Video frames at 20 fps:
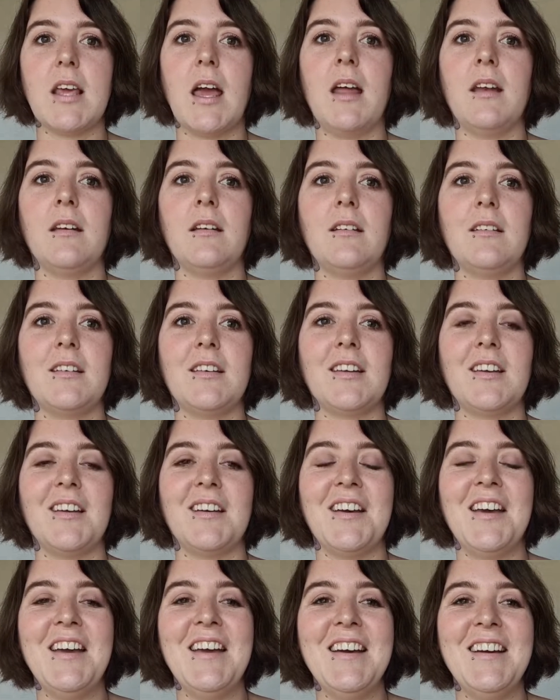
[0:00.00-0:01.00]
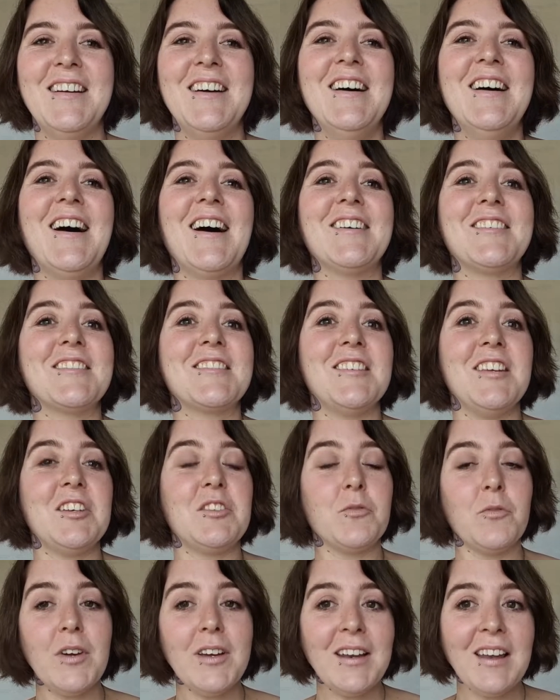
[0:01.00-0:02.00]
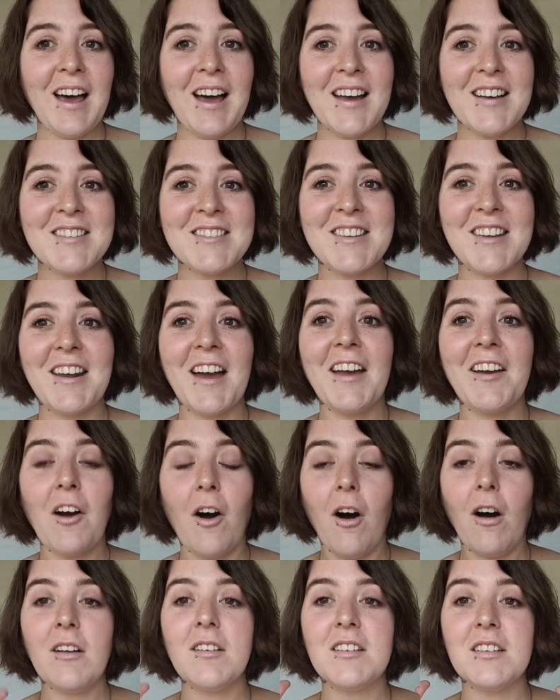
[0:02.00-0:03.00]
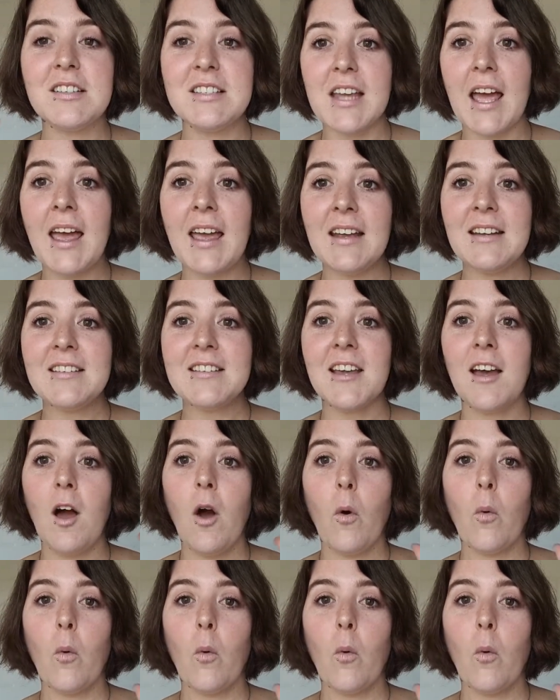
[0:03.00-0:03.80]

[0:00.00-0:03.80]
And I just need to realize that I can't date